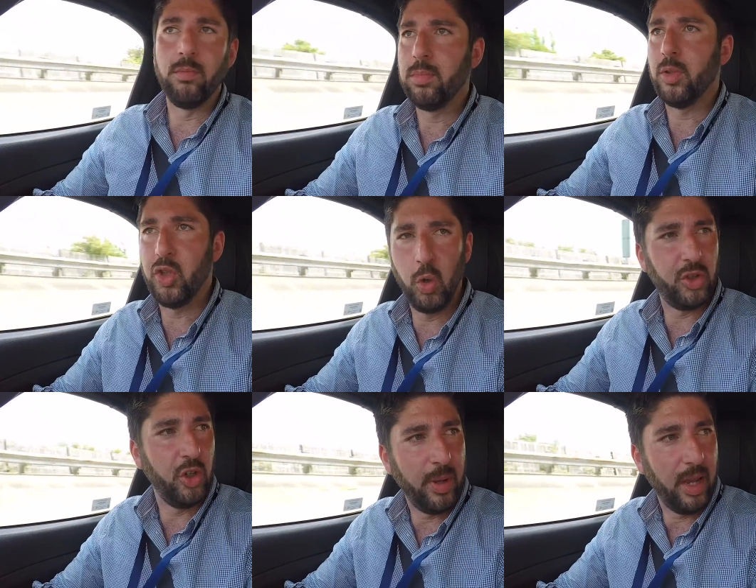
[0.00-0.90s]
and talk
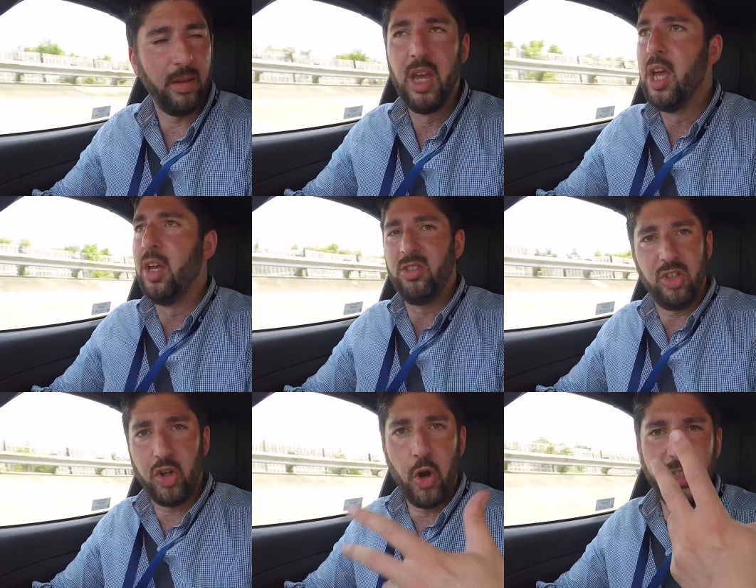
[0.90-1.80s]
to you a bit. It's
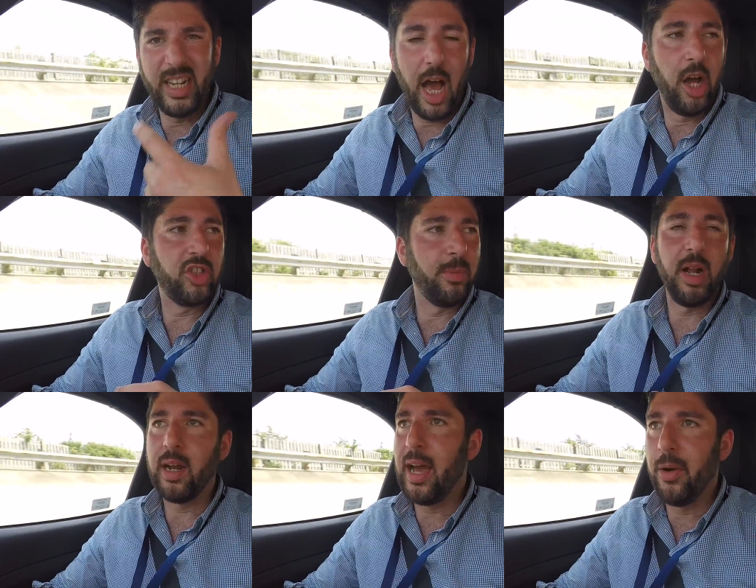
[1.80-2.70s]
cruising at 100
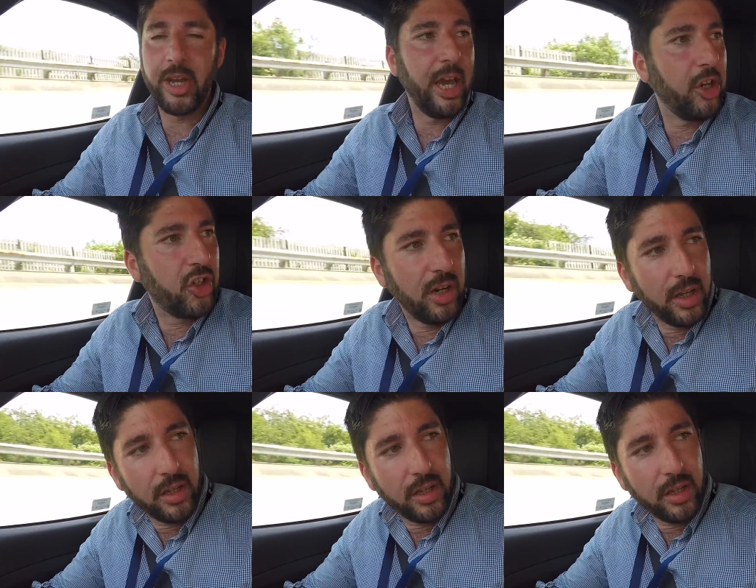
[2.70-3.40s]
miles an hour casually.